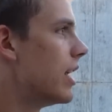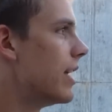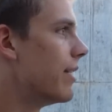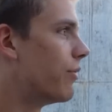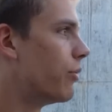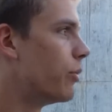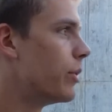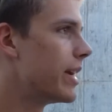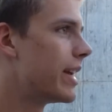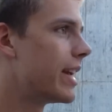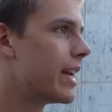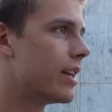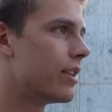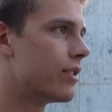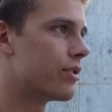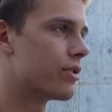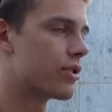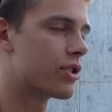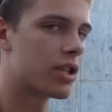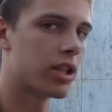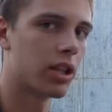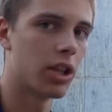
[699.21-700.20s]
if we
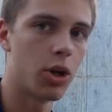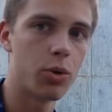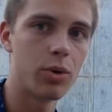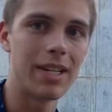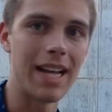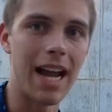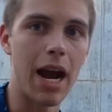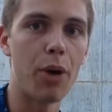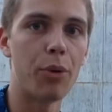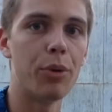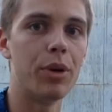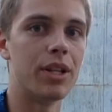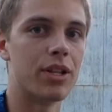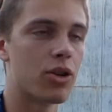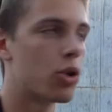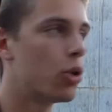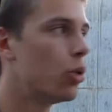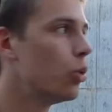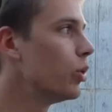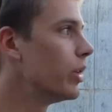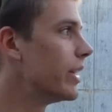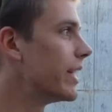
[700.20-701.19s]
can slow down its
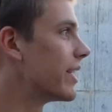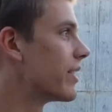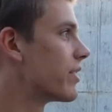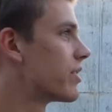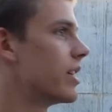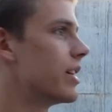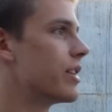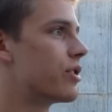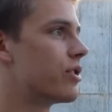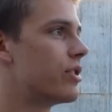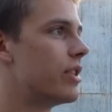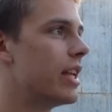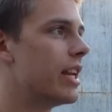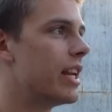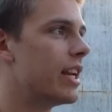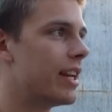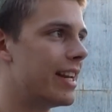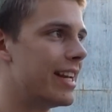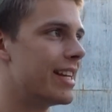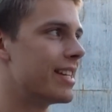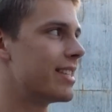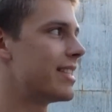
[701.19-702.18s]
cooling such that
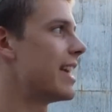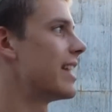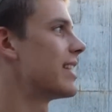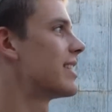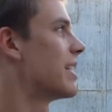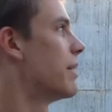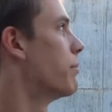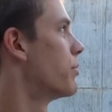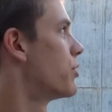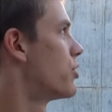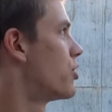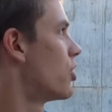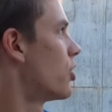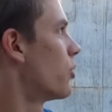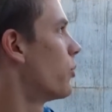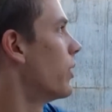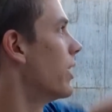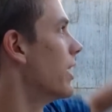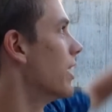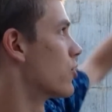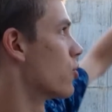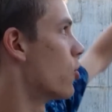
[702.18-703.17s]
it hits that temperature
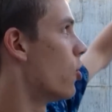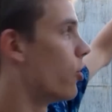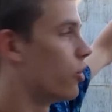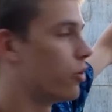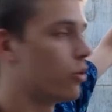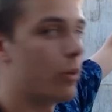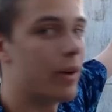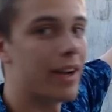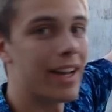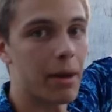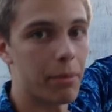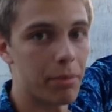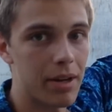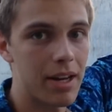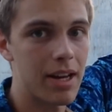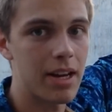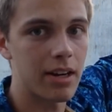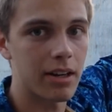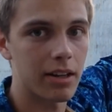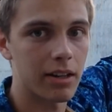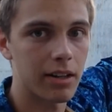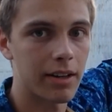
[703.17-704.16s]
when it's all the way up
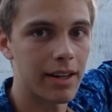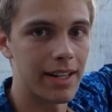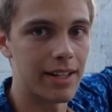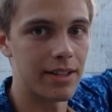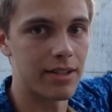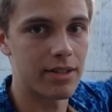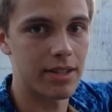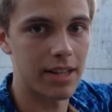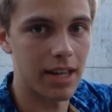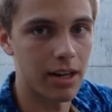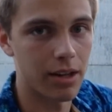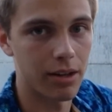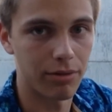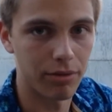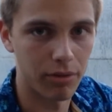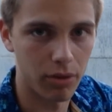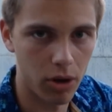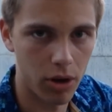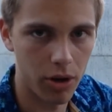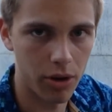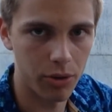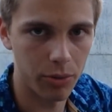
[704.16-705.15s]
here instead
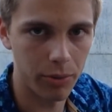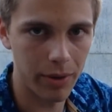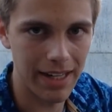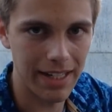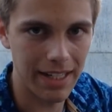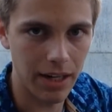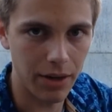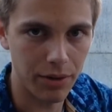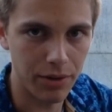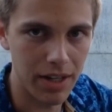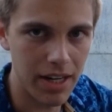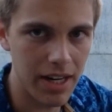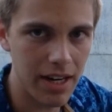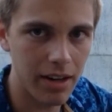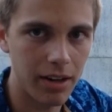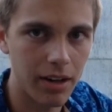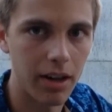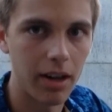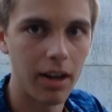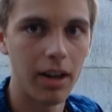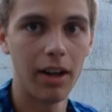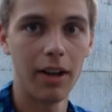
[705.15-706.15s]
of all the way down
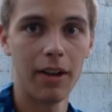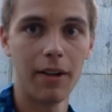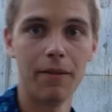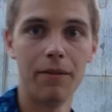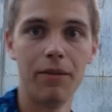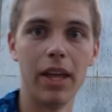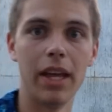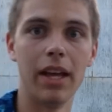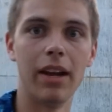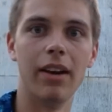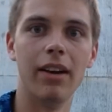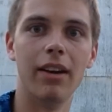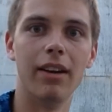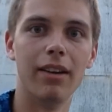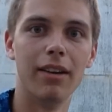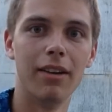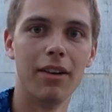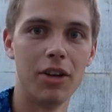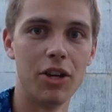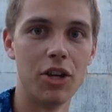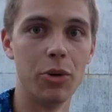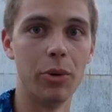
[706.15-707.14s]
here, then
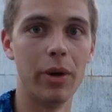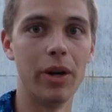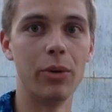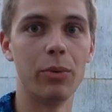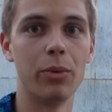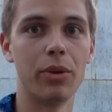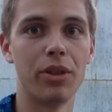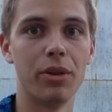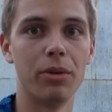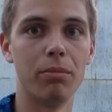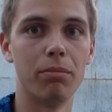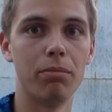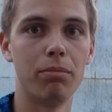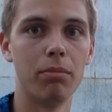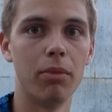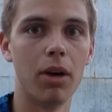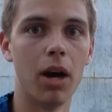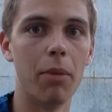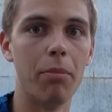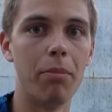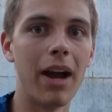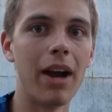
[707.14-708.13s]
you end with a
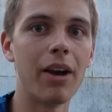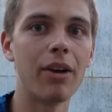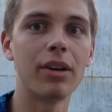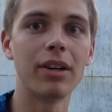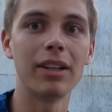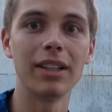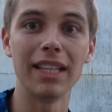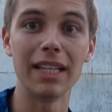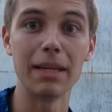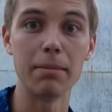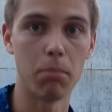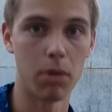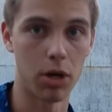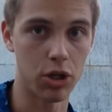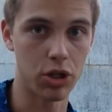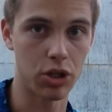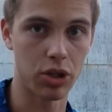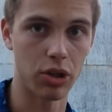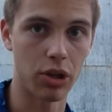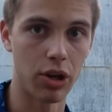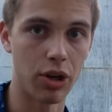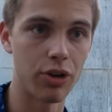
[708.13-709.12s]
apparently
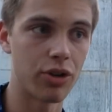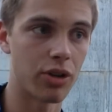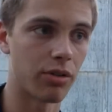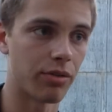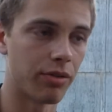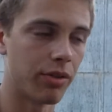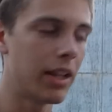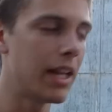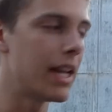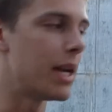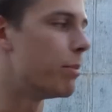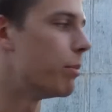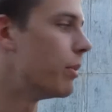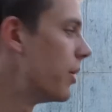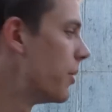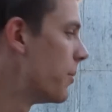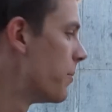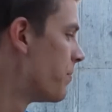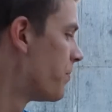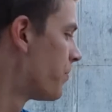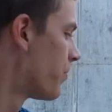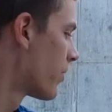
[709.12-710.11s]
much larger flame.
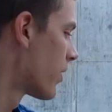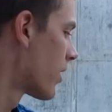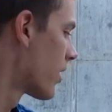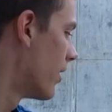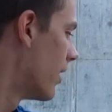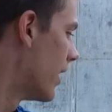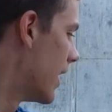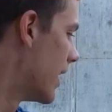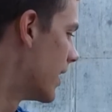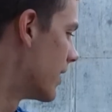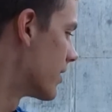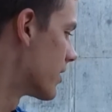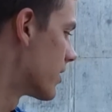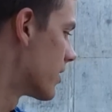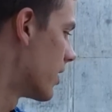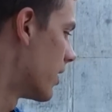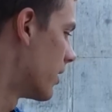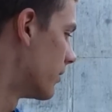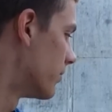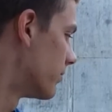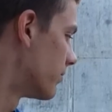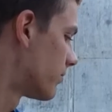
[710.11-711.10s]
And
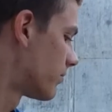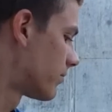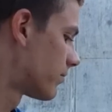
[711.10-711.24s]
uh,